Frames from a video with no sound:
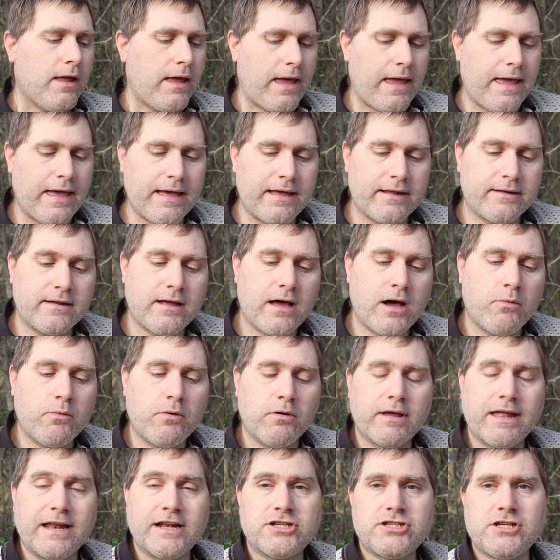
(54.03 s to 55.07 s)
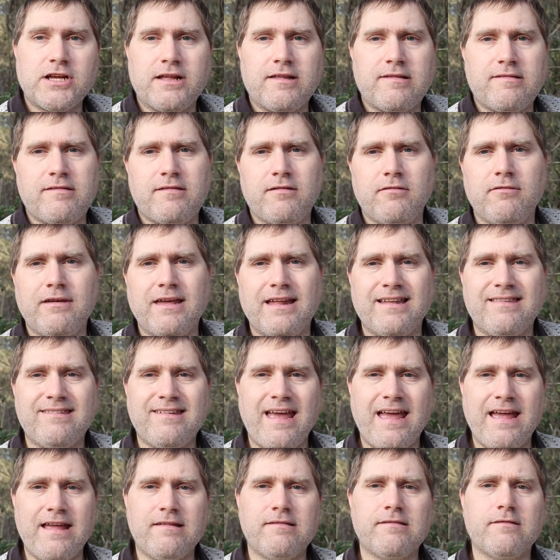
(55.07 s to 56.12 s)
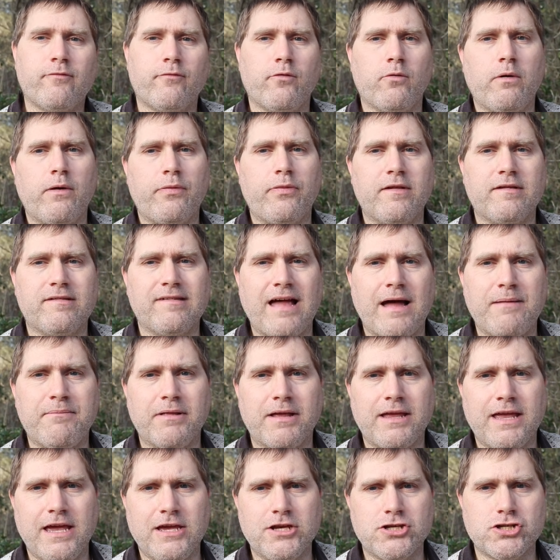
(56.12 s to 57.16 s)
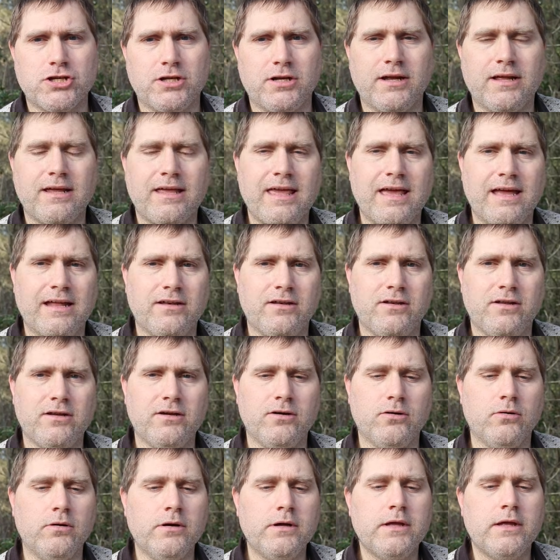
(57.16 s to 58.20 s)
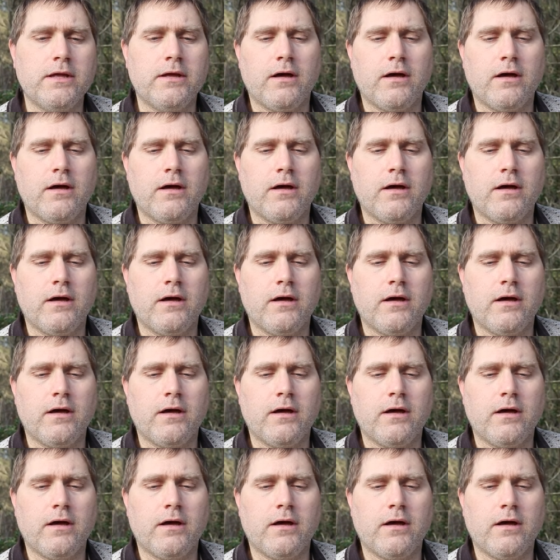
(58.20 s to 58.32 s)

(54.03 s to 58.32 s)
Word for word: and we'll get a chance to get a taste for what this application can do.